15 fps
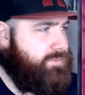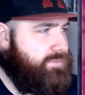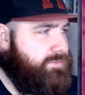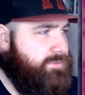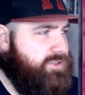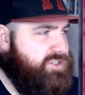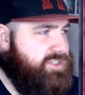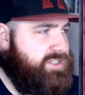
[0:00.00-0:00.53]

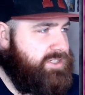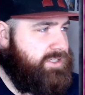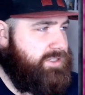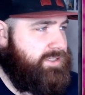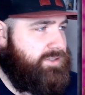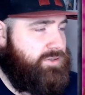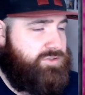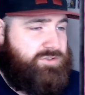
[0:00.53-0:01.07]
But
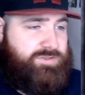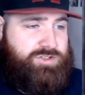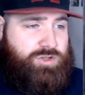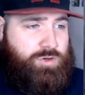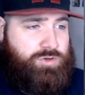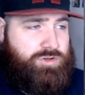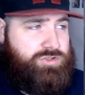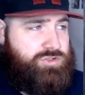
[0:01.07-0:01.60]
something to hold
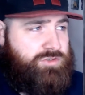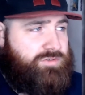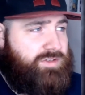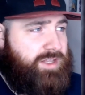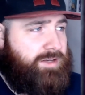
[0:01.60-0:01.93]
on to for then.